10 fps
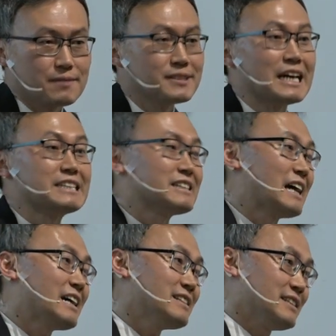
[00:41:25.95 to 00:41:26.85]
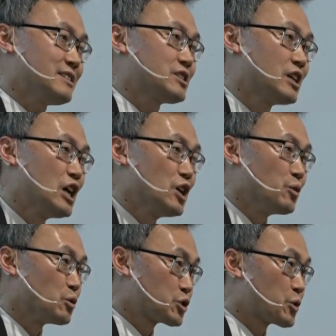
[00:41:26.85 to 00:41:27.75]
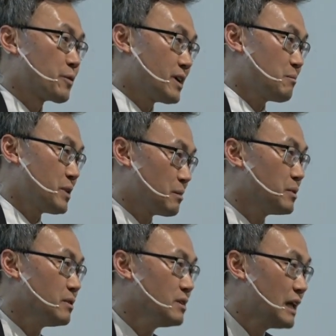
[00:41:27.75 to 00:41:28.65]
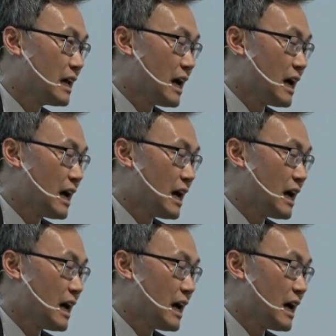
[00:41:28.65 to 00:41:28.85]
Even 1990s, North Korean people,